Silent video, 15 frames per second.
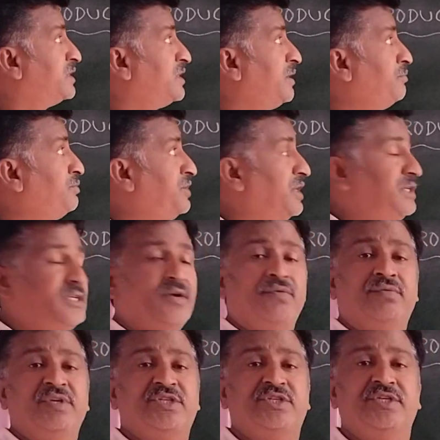subject
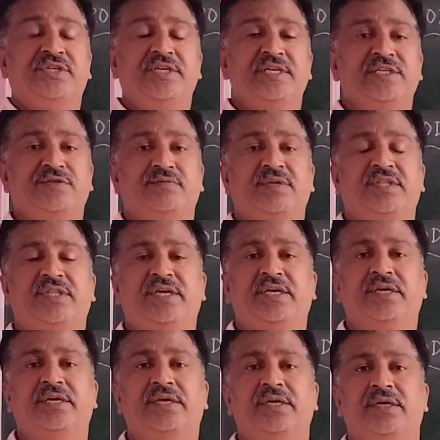which deals with
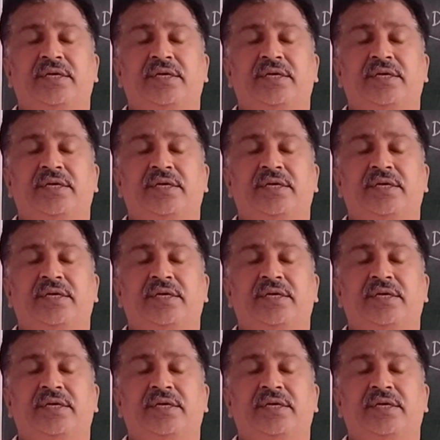the